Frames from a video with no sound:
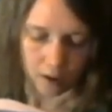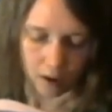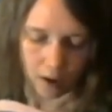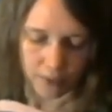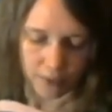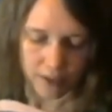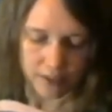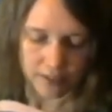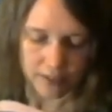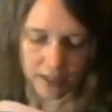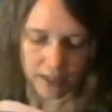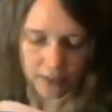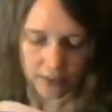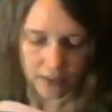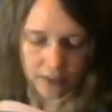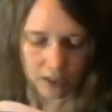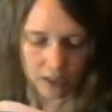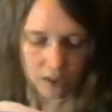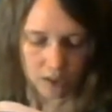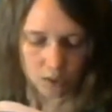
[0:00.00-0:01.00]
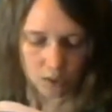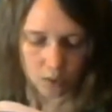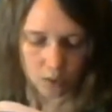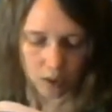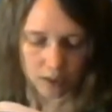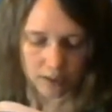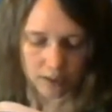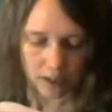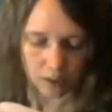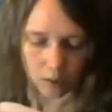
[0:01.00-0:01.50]
On the day that I
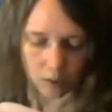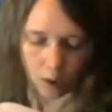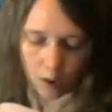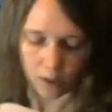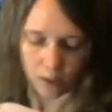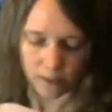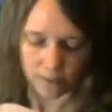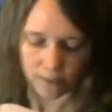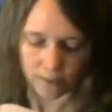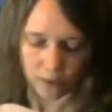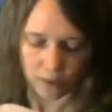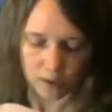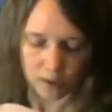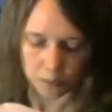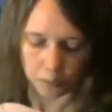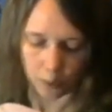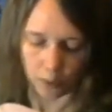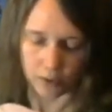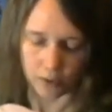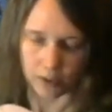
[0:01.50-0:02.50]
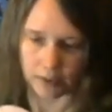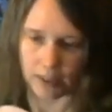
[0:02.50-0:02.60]
struck down all the firstborn in the